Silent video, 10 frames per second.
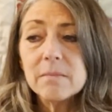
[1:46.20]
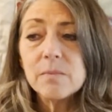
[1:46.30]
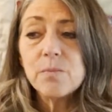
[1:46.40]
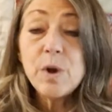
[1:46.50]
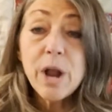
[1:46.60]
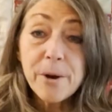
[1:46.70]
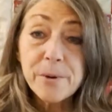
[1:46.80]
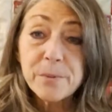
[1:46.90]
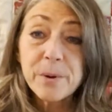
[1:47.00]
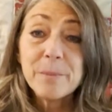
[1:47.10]

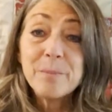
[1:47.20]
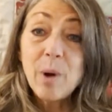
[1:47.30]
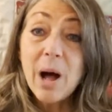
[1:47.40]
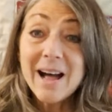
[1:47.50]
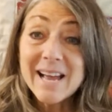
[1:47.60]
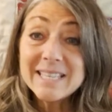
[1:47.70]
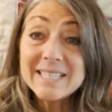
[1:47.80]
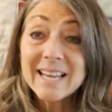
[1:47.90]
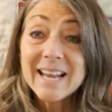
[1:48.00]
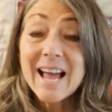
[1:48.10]
no,
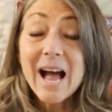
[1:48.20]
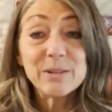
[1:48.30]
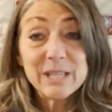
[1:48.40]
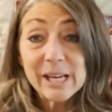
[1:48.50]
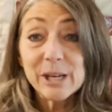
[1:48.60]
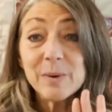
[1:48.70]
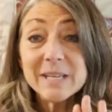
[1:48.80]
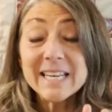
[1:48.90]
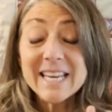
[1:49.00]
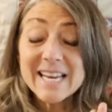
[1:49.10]
but I'll tell you
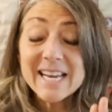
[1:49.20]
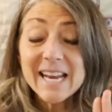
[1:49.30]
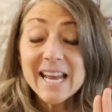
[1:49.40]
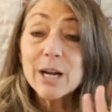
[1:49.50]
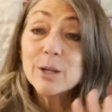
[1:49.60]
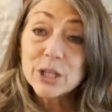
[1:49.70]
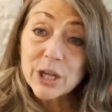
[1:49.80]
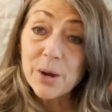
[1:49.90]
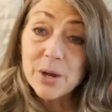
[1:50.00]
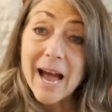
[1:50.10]
what to get and I'll
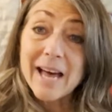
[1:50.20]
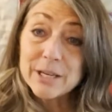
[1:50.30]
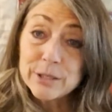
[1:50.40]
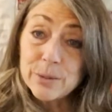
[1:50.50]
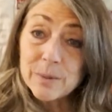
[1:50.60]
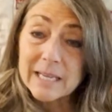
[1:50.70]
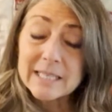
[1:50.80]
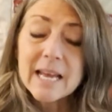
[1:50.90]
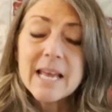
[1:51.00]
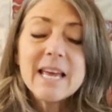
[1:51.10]
show you how to do
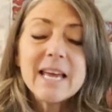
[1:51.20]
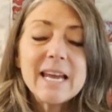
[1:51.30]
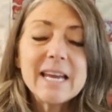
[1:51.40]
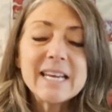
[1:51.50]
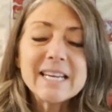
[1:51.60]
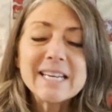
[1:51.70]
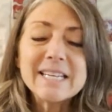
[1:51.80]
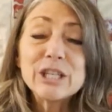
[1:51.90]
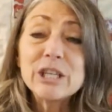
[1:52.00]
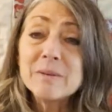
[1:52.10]
it.
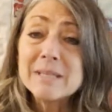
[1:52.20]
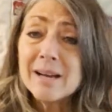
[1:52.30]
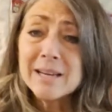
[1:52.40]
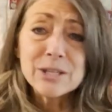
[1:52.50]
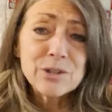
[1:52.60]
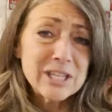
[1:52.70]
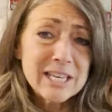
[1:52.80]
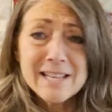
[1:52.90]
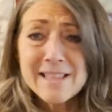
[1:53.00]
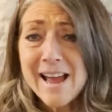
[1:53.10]
And she was not
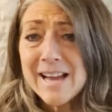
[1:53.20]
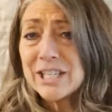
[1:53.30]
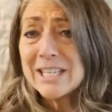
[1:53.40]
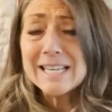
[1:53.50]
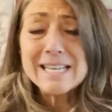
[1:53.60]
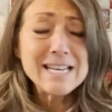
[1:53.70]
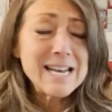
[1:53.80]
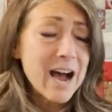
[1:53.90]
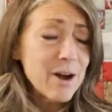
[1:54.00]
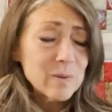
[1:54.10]
interested in that. She did
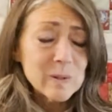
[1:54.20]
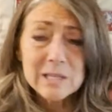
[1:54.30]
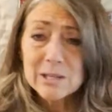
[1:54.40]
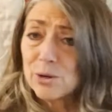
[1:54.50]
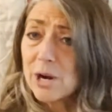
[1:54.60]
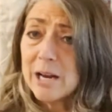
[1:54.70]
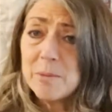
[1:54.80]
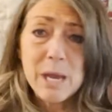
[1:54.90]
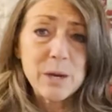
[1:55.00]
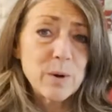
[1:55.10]
not want to learn how to
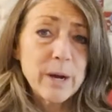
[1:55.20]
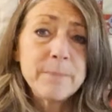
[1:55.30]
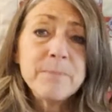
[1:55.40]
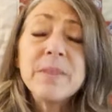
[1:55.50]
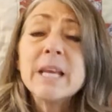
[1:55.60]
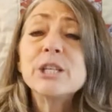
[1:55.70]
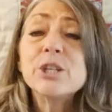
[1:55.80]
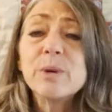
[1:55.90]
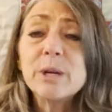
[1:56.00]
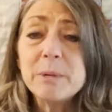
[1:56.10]
make one.
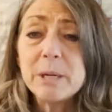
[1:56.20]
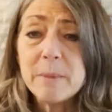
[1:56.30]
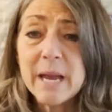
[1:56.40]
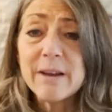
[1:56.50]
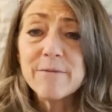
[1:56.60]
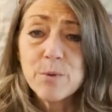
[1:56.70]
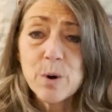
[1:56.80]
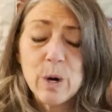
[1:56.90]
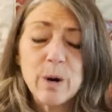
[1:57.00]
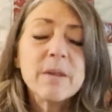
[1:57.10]
She wanted me to make it
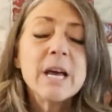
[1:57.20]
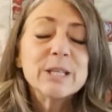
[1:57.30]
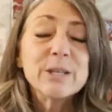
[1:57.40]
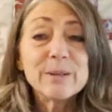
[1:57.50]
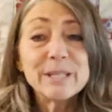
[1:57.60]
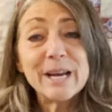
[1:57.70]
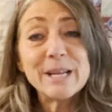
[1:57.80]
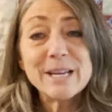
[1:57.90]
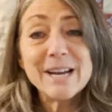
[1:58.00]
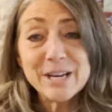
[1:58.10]
for her. So I was
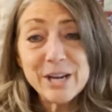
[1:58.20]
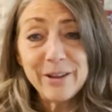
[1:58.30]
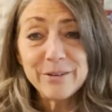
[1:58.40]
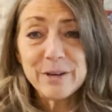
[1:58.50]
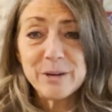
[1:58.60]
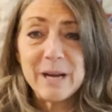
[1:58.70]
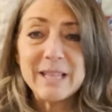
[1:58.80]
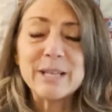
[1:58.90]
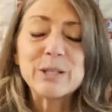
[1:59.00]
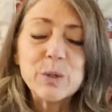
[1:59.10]
telling another friend of mine
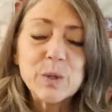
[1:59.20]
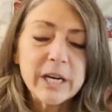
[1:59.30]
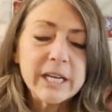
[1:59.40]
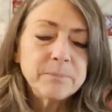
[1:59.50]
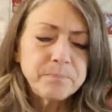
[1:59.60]
that story,